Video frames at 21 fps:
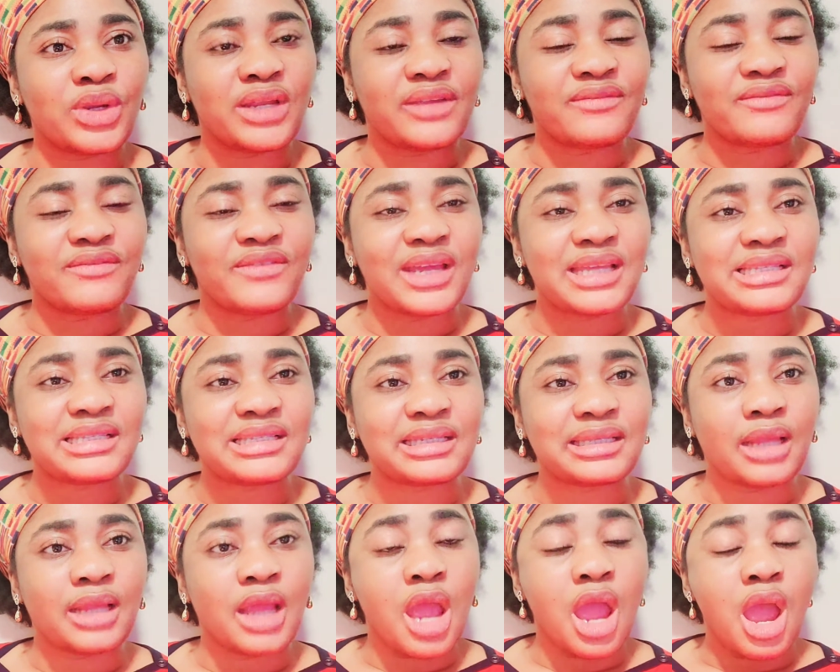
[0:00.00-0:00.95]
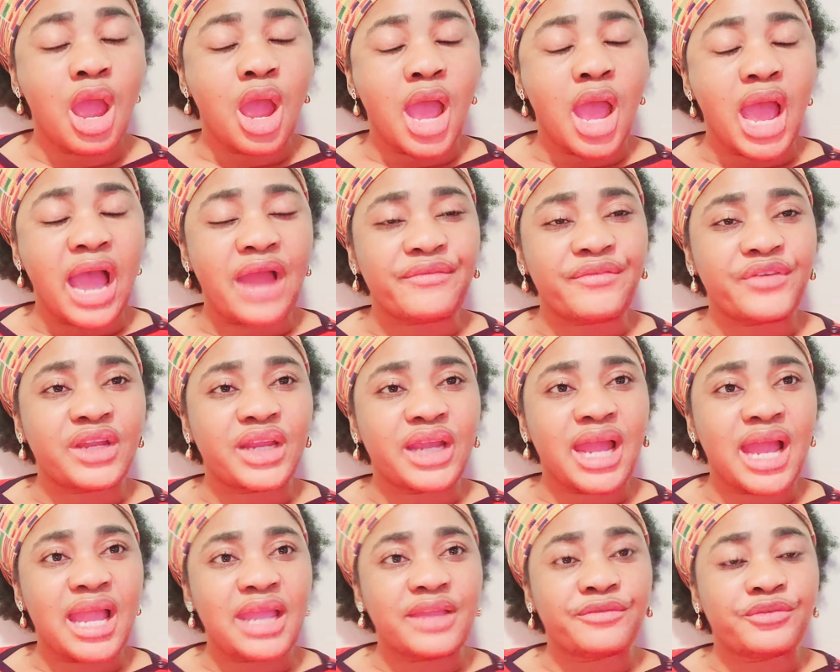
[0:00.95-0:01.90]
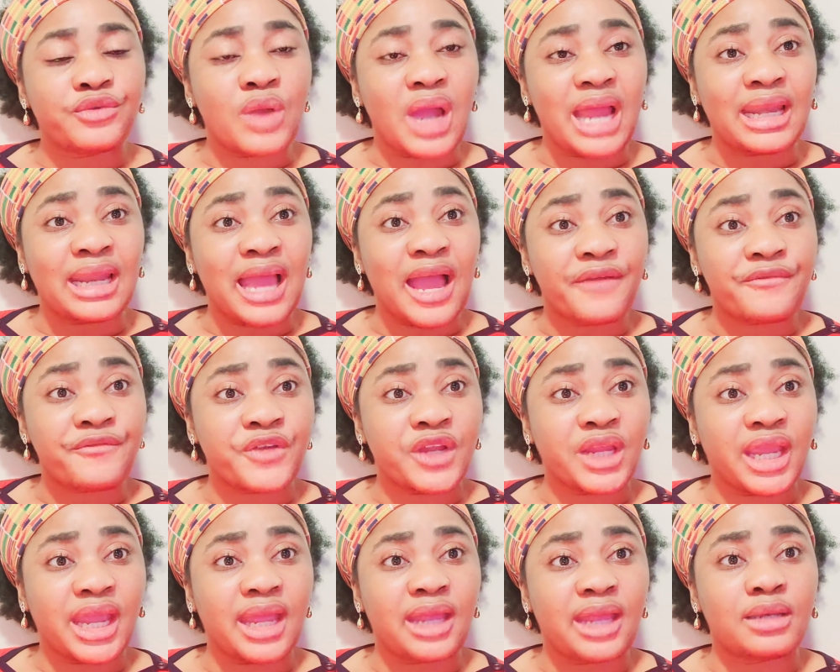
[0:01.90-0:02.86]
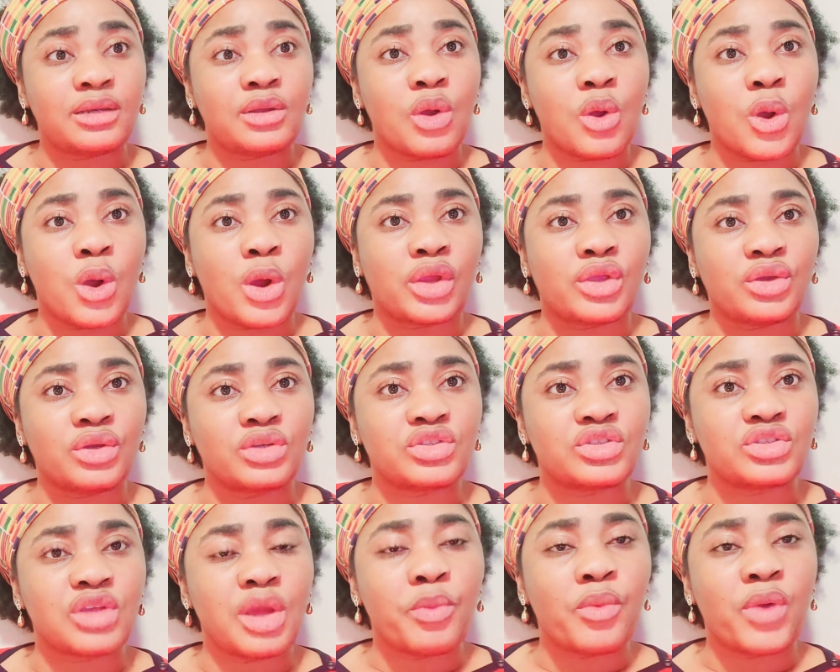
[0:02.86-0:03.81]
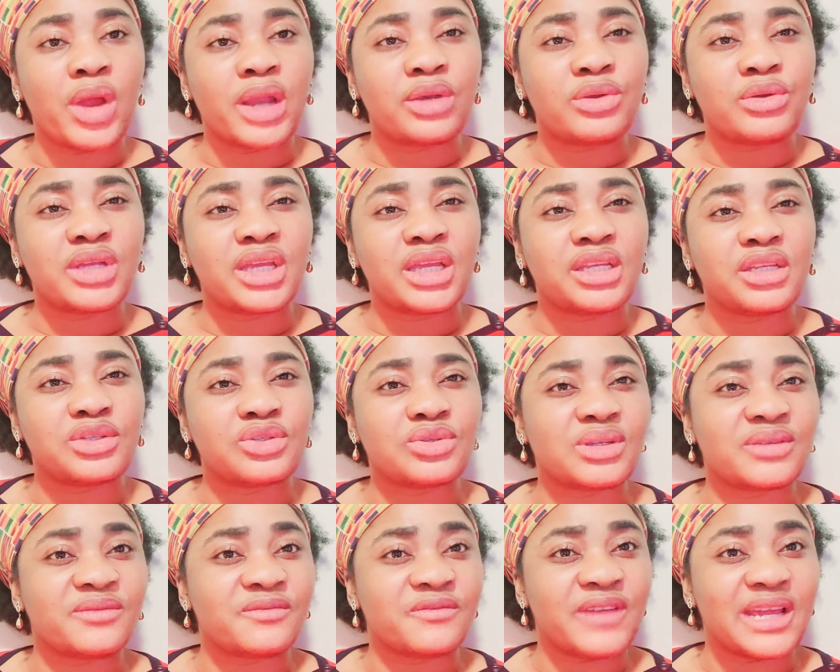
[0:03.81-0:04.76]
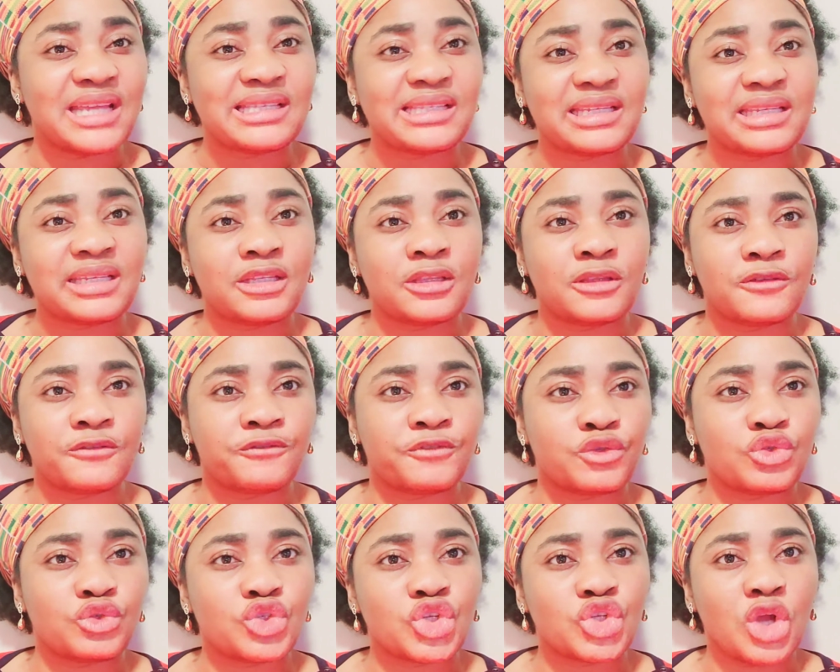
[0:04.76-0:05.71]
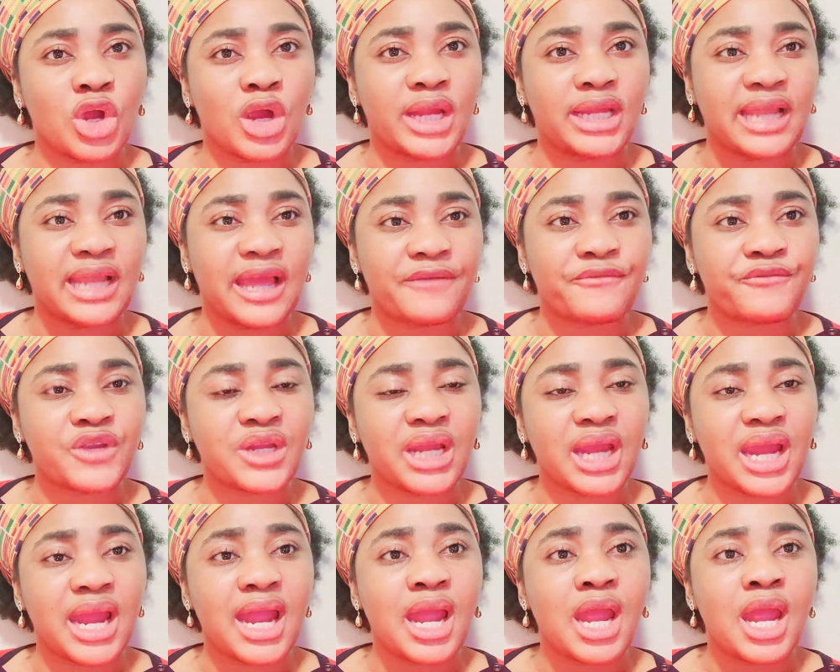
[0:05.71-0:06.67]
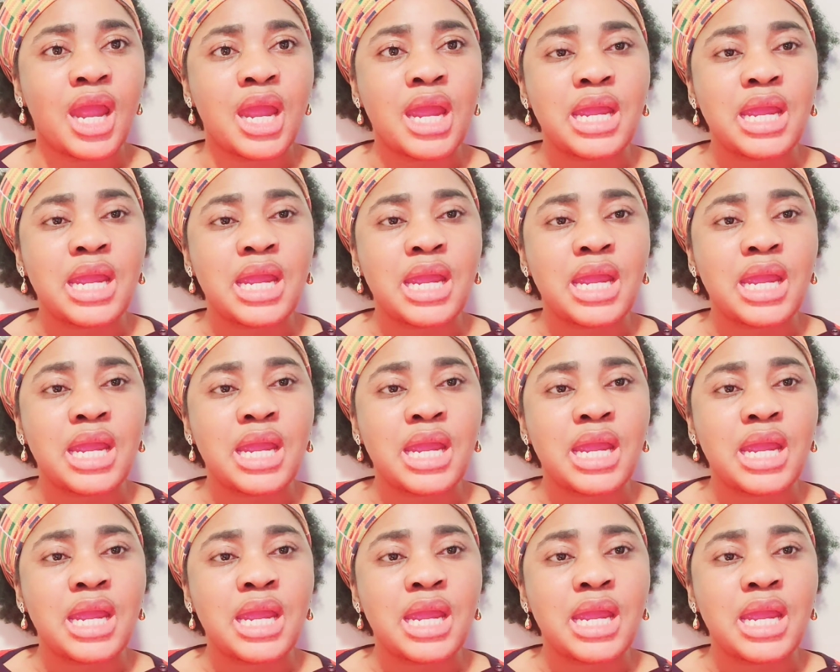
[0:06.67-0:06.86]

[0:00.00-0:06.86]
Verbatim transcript: invest in Africa, if you are an African or you're someone looking into investing in the future in Africa,